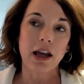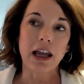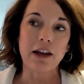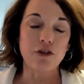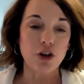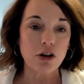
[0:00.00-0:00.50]

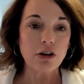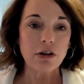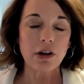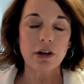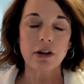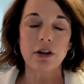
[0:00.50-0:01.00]
If
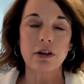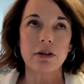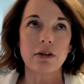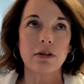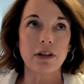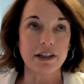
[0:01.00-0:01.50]
you're
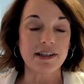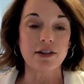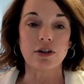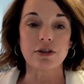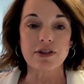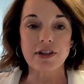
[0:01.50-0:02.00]

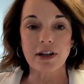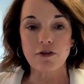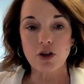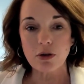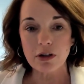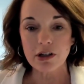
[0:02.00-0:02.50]

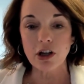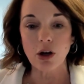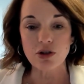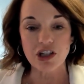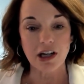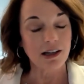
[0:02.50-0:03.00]

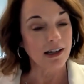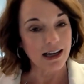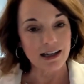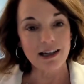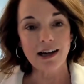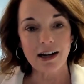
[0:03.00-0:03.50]
negotiating
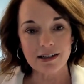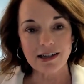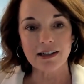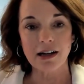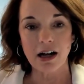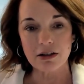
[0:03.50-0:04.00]
any kind of
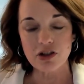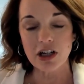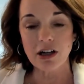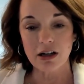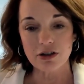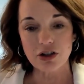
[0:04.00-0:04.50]
technology
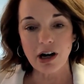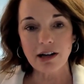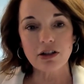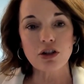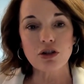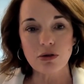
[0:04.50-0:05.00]

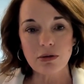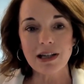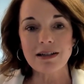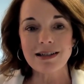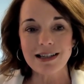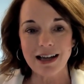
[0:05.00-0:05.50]
contract, you
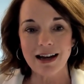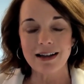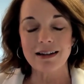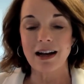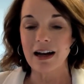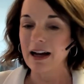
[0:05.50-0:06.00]
need to
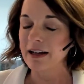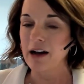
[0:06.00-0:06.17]
get an